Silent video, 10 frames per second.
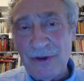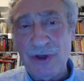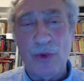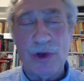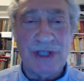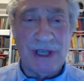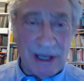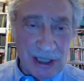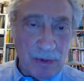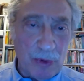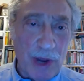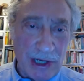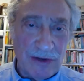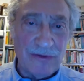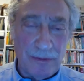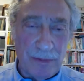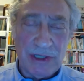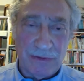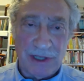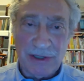Fischer was the inspiration for
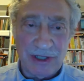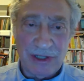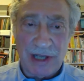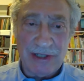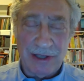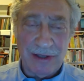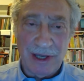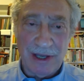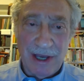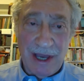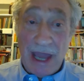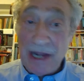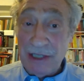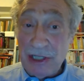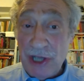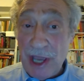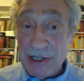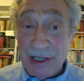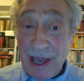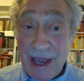much of their success, I think. And he did
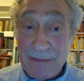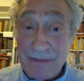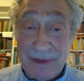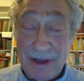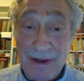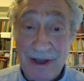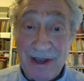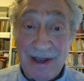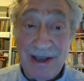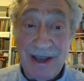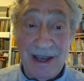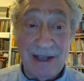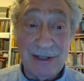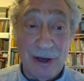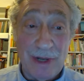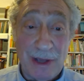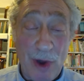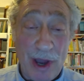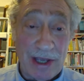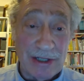change the game in so
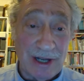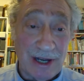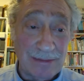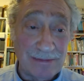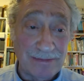many ways.